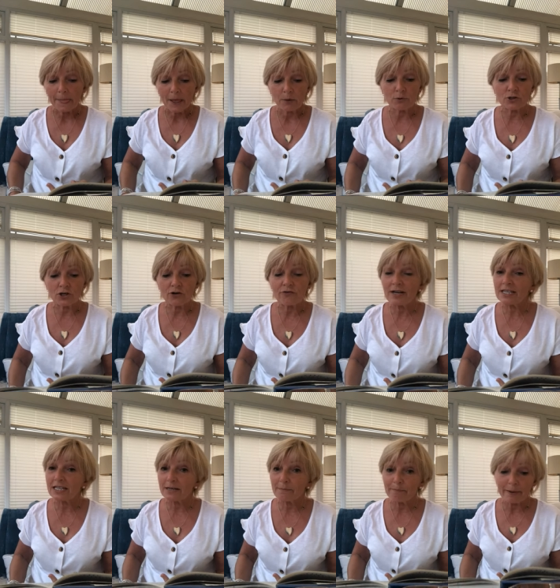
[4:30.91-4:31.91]
was
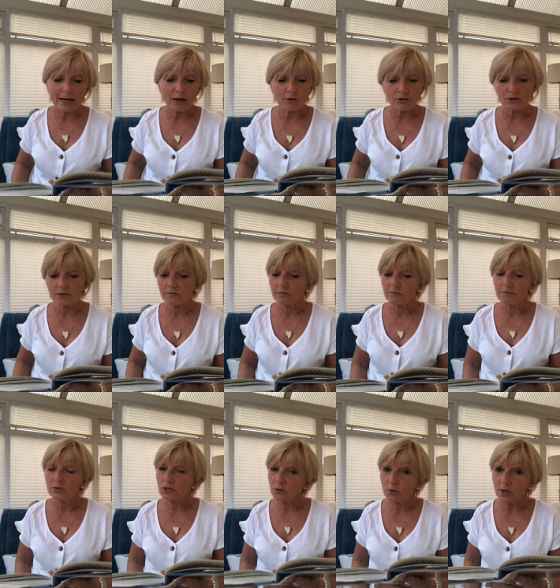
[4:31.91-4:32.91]
already about
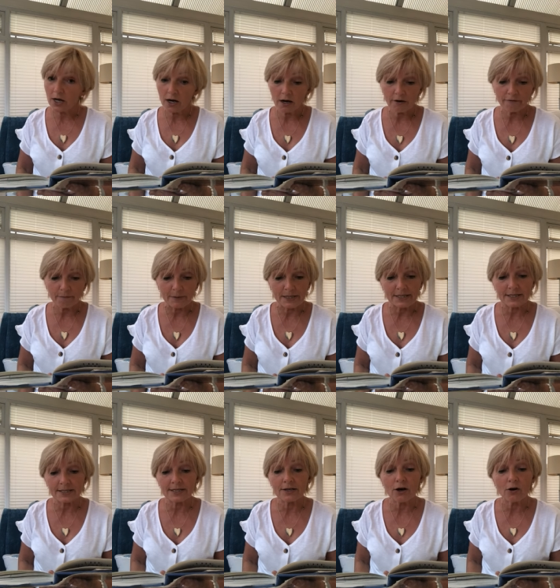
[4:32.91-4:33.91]
2.5
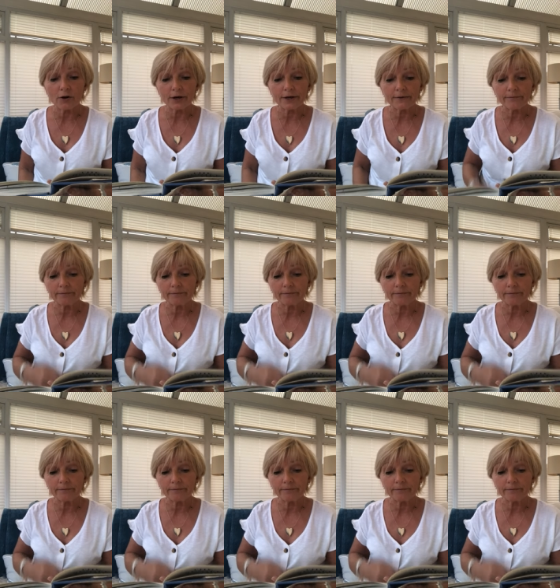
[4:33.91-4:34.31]
metres long.